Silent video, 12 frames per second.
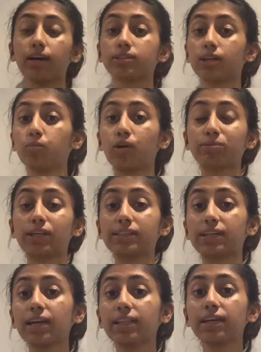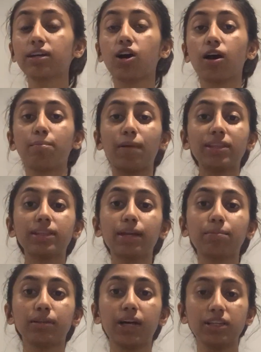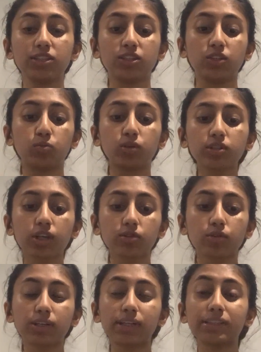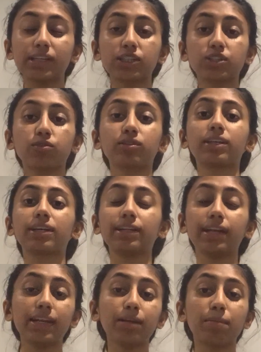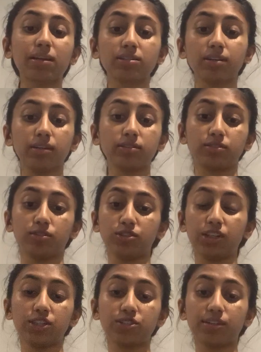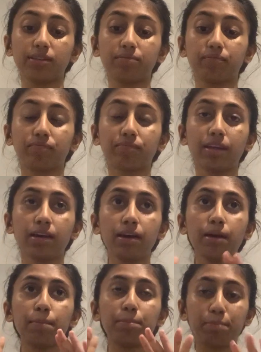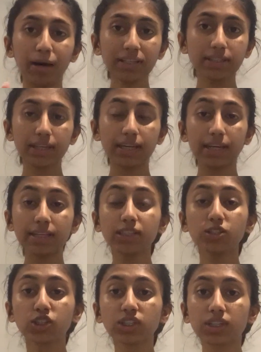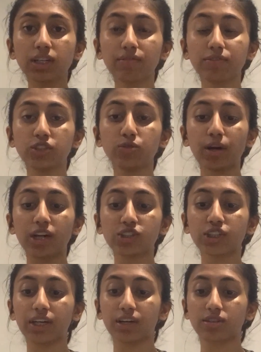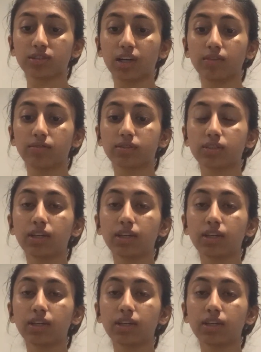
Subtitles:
Some websites that I like are Medline Plus, the World Health Organization, or the Canadian Mental Health Association. But it isn't just enough to educate ourselves.